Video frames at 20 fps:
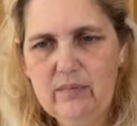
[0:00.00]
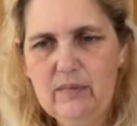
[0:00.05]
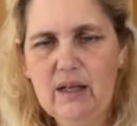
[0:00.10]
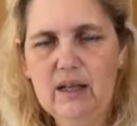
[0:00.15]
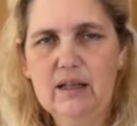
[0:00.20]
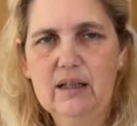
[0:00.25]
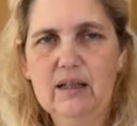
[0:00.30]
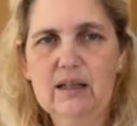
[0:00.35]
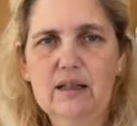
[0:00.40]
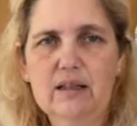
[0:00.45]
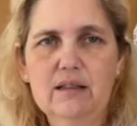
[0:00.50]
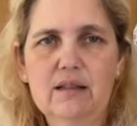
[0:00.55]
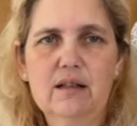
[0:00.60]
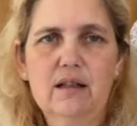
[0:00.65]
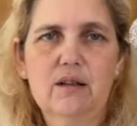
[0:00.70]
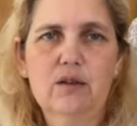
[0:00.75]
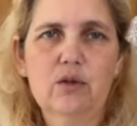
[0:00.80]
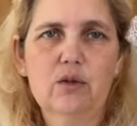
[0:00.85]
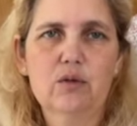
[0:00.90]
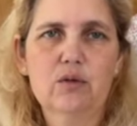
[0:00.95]
and
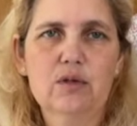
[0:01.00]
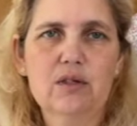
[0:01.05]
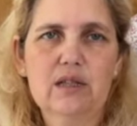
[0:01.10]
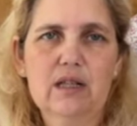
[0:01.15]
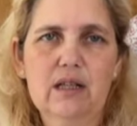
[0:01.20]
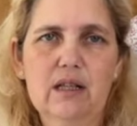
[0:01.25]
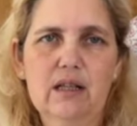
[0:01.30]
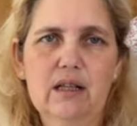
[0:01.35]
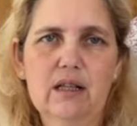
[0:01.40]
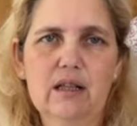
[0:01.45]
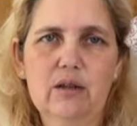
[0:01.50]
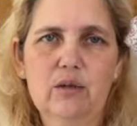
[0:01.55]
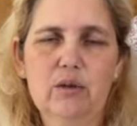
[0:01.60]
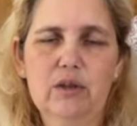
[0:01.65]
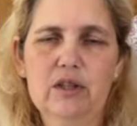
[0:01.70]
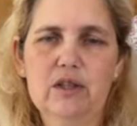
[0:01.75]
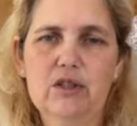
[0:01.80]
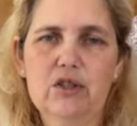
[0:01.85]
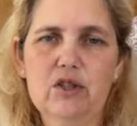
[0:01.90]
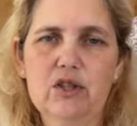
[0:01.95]
I thought I
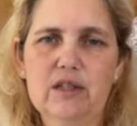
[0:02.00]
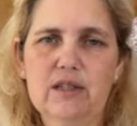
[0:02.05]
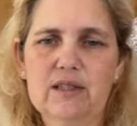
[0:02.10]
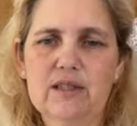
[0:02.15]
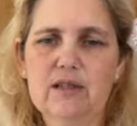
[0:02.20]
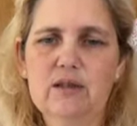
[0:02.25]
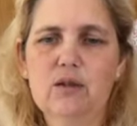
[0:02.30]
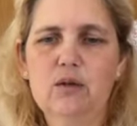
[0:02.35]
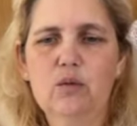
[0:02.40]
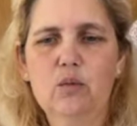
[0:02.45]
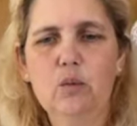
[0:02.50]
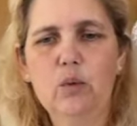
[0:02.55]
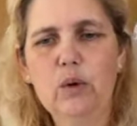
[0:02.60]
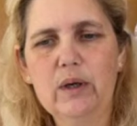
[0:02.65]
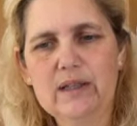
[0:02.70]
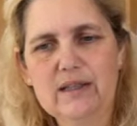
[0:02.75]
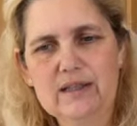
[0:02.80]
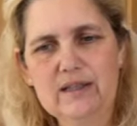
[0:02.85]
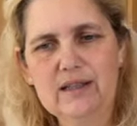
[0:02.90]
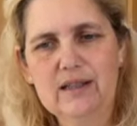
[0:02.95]
would just
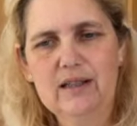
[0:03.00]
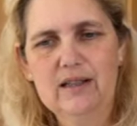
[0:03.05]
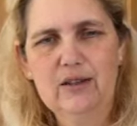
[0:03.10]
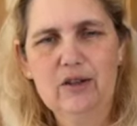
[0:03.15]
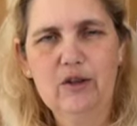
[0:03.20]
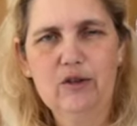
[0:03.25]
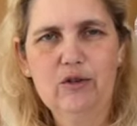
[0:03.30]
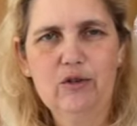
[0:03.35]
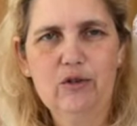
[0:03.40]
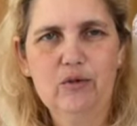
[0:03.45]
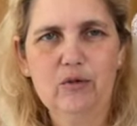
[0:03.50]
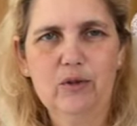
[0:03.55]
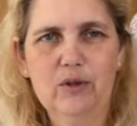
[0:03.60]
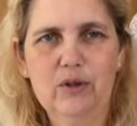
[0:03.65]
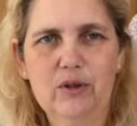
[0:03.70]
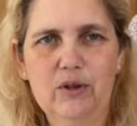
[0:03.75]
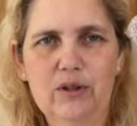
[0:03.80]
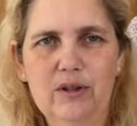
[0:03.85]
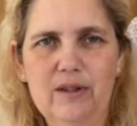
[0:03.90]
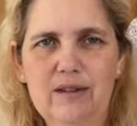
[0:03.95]
whiz you
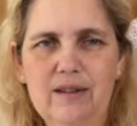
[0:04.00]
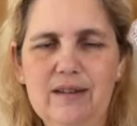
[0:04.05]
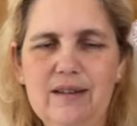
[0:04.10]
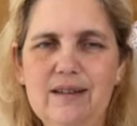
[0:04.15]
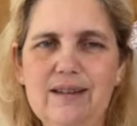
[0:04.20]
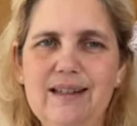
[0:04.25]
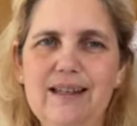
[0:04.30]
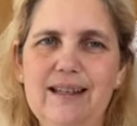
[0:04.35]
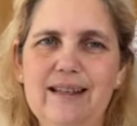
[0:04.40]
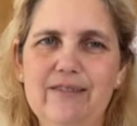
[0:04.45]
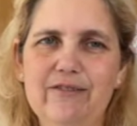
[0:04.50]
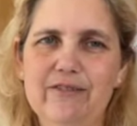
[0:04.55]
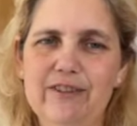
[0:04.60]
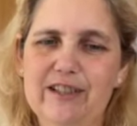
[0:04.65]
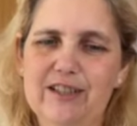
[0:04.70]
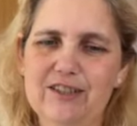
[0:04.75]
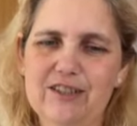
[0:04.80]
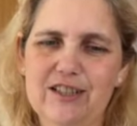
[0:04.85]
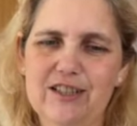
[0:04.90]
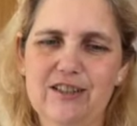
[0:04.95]
through the
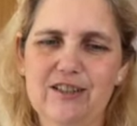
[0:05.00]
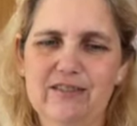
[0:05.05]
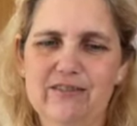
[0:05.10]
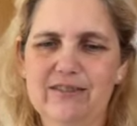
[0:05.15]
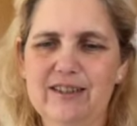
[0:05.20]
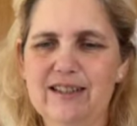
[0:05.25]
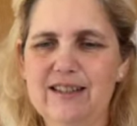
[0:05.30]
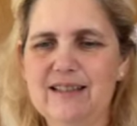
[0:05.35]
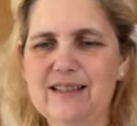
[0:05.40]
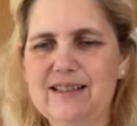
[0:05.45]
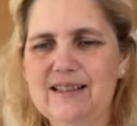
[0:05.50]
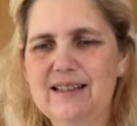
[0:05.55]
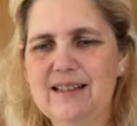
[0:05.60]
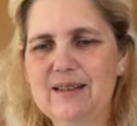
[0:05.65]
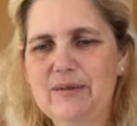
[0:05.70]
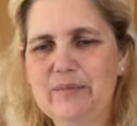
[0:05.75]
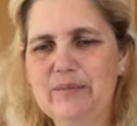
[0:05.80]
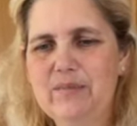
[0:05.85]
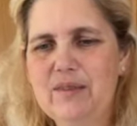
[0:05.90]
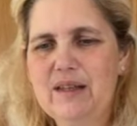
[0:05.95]
finishing of these
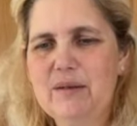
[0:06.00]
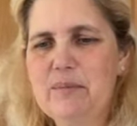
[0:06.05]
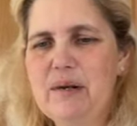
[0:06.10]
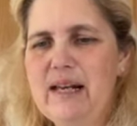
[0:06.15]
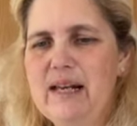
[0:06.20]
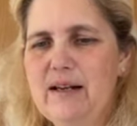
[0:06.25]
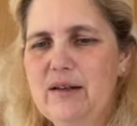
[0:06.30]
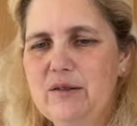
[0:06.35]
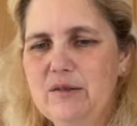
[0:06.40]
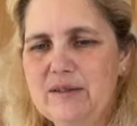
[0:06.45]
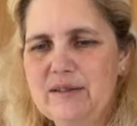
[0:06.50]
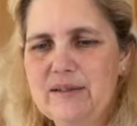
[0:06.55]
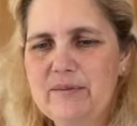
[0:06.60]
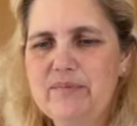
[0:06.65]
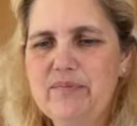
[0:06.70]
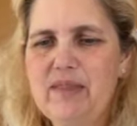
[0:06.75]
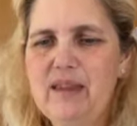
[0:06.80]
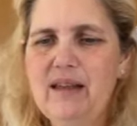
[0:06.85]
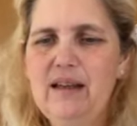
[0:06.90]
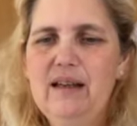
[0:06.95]
the blouse.
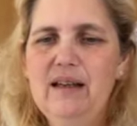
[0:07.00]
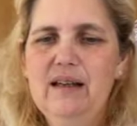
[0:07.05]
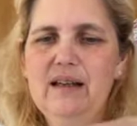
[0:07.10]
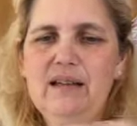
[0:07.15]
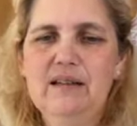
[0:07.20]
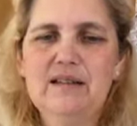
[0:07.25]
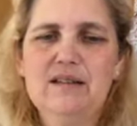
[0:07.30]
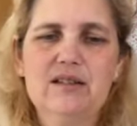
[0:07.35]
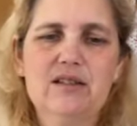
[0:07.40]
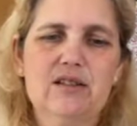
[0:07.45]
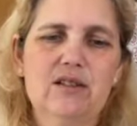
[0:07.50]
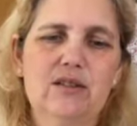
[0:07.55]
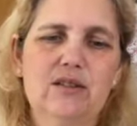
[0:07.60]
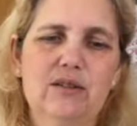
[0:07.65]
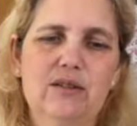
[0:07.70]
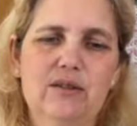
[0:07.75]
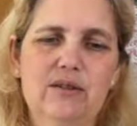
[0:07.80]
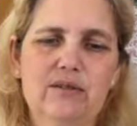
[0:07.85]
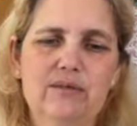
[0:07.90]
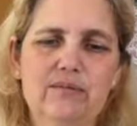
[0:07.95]

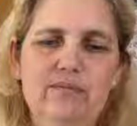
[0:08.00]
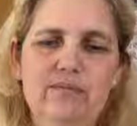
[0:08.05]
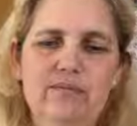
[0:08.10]
So